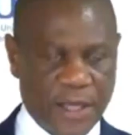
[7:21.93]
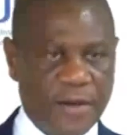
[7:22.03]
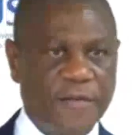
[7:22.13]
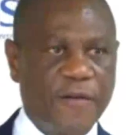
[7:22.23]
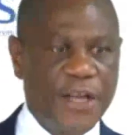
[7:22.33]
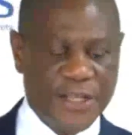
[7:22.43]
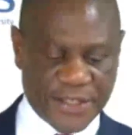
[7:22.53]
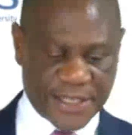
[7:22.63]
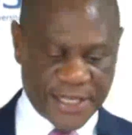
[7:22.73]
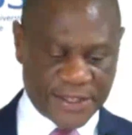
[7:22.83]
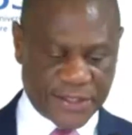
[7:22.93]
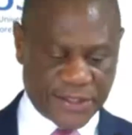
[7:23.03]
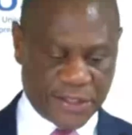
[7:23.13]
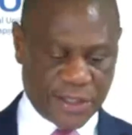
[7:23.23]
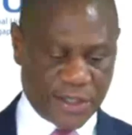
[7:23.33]
For
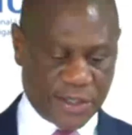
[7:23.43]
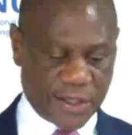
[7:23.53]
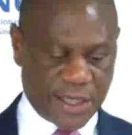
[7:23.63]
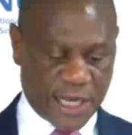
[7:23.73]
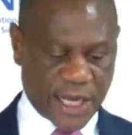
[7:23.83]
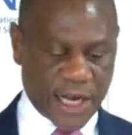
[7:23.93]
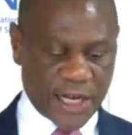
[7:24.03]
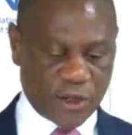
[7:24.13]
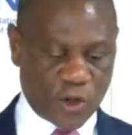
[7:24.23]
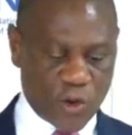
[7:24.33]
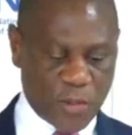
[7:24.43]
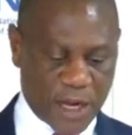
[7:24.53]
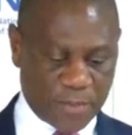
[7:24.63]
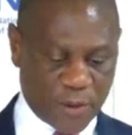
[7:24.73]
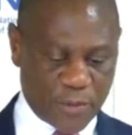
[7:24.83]
instance, the current
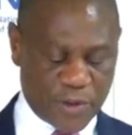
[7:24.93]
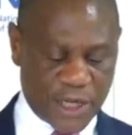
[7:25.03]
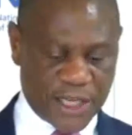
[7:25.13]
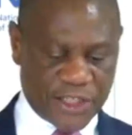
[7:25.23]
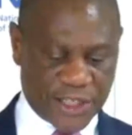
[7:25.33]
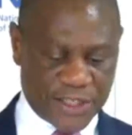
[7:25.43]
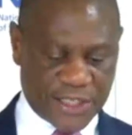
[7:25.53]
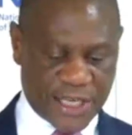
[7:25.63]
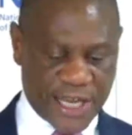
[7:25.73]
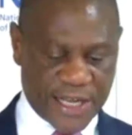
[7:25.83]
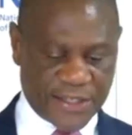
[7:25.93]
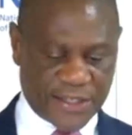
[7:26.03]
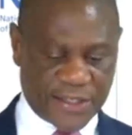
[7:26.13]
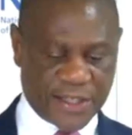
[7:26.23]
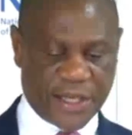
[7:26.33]
global population
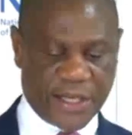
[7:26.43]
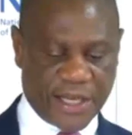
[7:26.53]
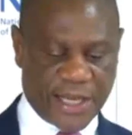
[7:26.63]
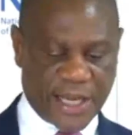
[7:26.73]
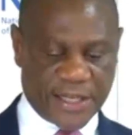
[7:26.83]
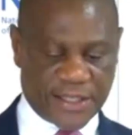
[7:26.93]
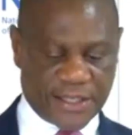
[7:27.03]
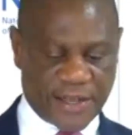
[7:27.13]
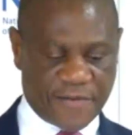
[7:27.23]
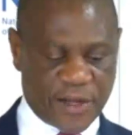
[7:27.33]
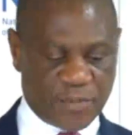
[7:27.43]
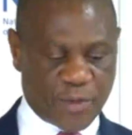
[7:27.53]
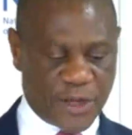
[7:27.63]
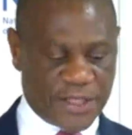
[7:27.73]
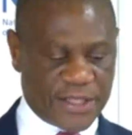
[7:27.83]
stands at
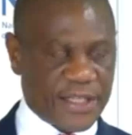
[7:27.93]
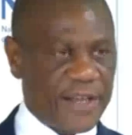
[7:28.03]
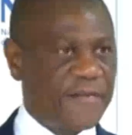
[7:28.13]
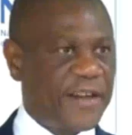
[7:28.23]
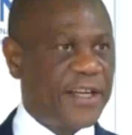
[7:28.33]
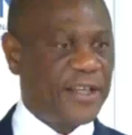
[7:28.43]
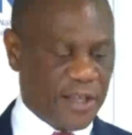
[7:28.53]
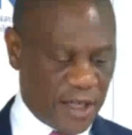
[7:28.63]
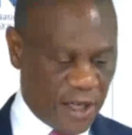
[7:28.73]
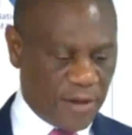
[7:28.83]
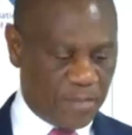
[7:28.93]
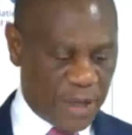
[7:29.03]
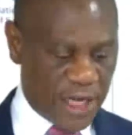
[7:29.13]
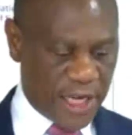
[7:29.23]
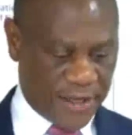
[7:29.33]
7.7
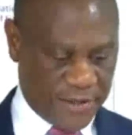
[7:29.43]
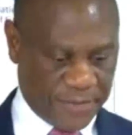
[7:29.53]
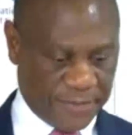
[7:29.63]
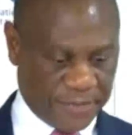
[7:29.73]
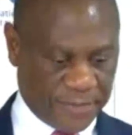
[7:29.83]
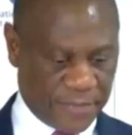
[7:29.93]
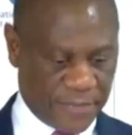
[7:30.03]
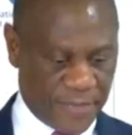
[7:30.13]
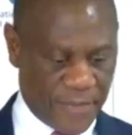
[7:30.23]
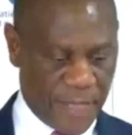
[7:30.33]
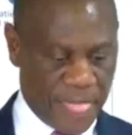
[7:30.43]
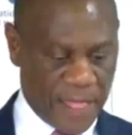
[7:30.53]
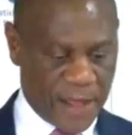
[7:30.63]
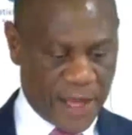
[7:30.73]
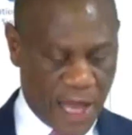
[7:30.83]
billion.
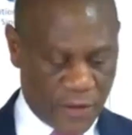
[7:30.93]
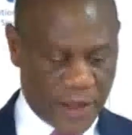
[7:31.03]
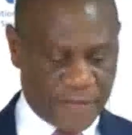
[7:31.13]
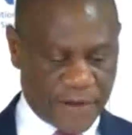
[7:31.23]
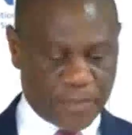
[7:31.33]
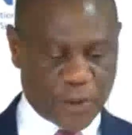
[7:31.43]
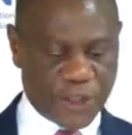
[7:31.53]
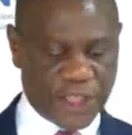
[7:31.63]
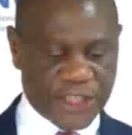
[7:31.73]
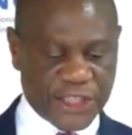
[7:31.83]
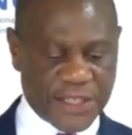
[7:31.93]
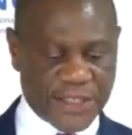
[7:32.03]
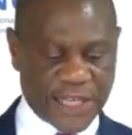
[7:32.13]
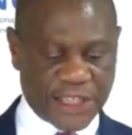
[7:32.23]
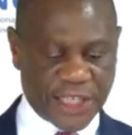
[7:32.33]
However, projections
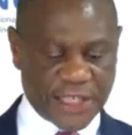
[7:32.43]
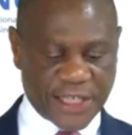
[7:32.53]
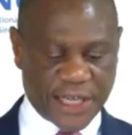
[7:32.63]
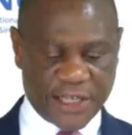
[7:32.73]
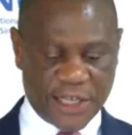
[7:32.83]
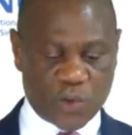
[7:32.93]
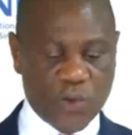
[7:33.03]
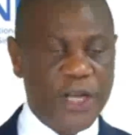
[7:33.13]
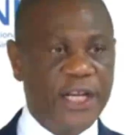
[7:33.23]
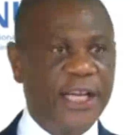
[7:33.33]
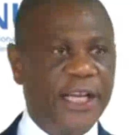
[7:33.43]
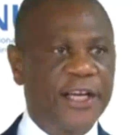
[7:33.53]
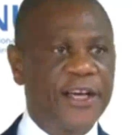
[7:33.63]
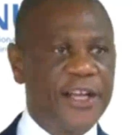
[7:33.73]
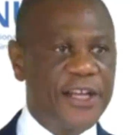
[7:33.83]
suggest that it will
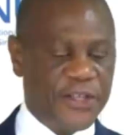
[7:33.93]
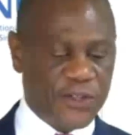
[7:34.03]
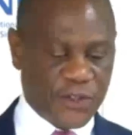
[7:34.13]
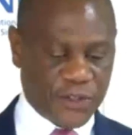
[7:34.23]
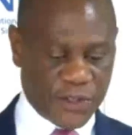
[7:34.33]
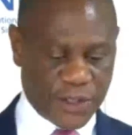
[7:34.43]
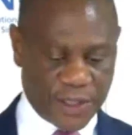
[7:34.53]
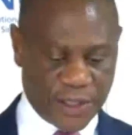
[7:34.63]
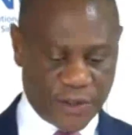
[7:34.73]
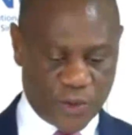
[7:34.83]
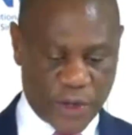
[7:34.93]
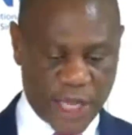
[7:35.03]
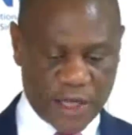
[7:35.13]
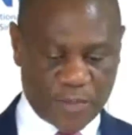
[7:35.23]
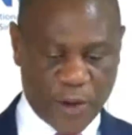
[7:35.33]
increase to
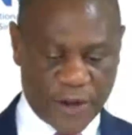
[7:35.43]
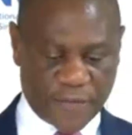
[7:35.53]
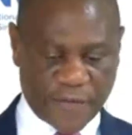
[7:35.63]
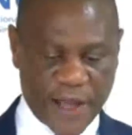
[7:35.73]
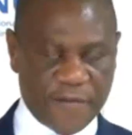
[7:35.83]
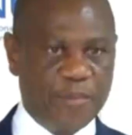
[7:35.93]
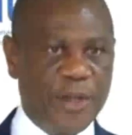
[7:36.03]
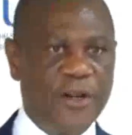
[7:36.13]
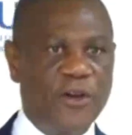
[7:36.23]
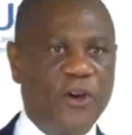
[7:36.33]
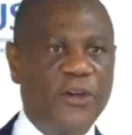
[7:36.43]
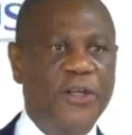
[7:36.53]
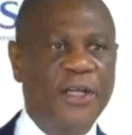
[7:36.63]
8.5 billion